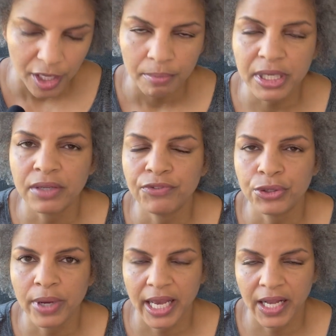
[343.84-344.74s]
But if
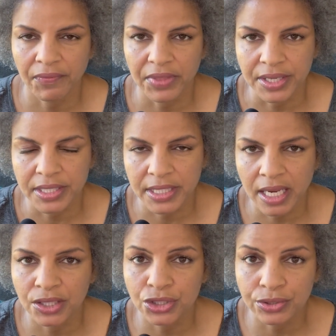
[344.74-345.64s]
you have that
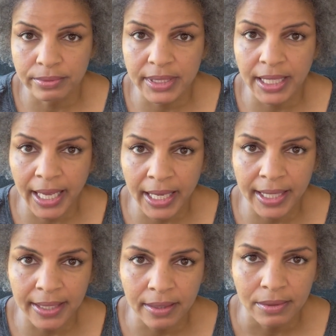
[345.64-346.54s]
stage
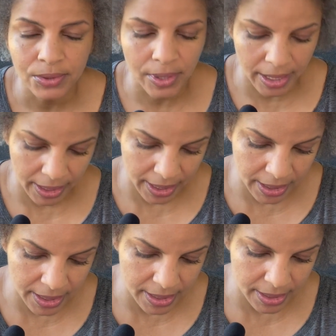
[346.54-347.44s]
3A chronic
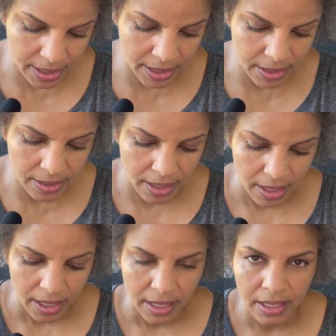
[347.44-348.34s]
kidney disease,
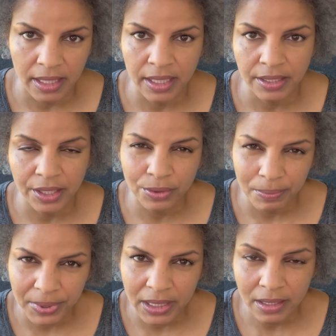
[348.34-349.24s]
then it'll
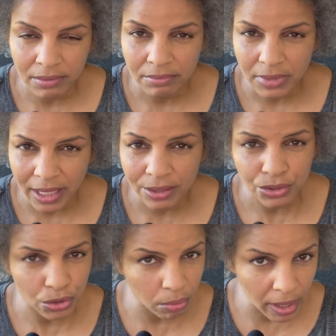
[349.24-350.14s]
be like
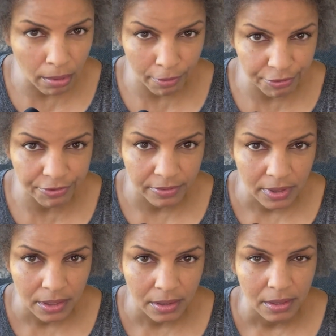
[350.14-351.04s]
12
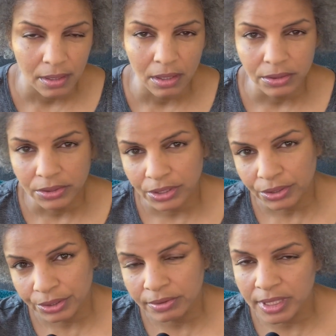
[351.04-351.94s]
to
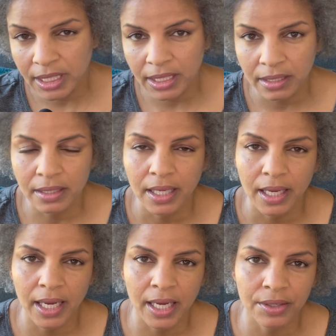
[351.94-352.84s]
13
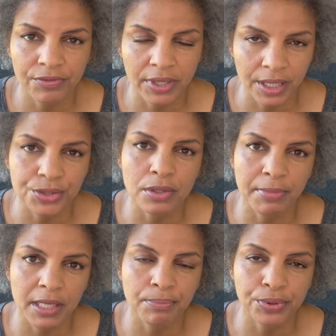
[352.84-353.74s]
out of 100
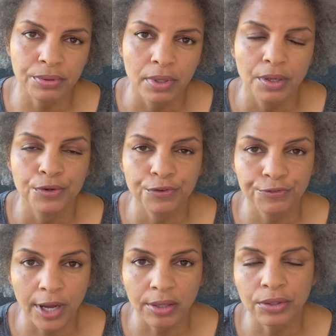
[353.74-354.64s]
people
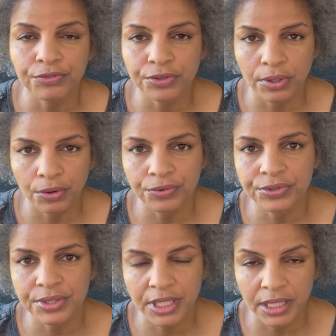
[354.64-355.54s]
followed for
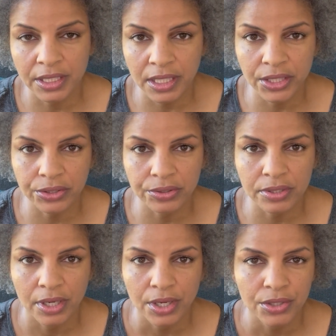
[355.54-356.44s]
over 10
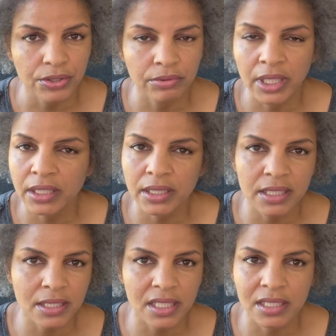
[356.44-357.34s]
years. So none of
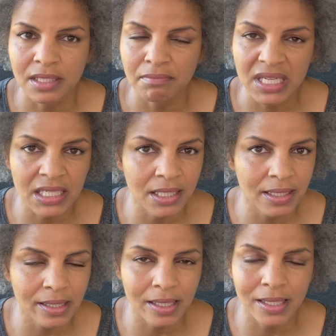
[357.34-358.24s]
this is
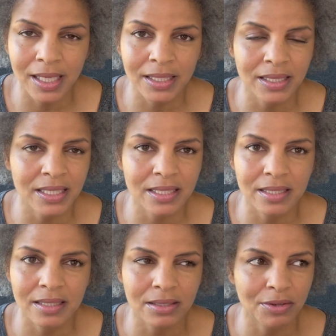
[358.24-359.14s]
immediate. None of this
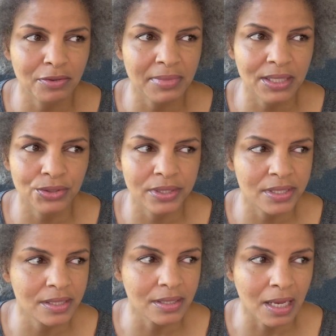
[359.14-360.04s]
is, oh my
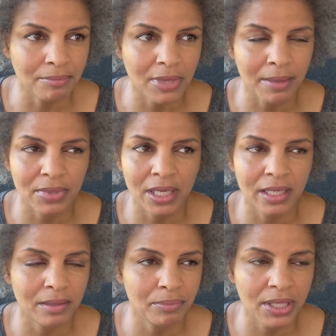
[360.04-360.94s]
goodness, I'm, I'm going
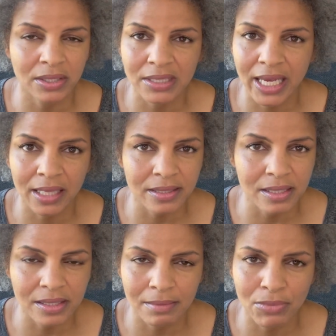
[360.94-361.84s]
to be on
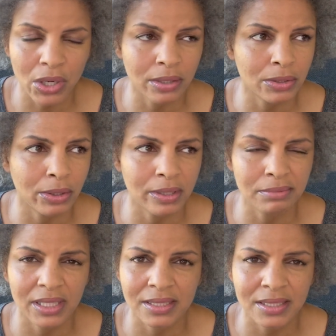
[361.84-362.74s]
dialysis tomorrow or
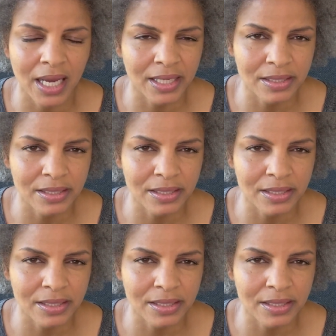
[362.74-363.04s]
I'm going to die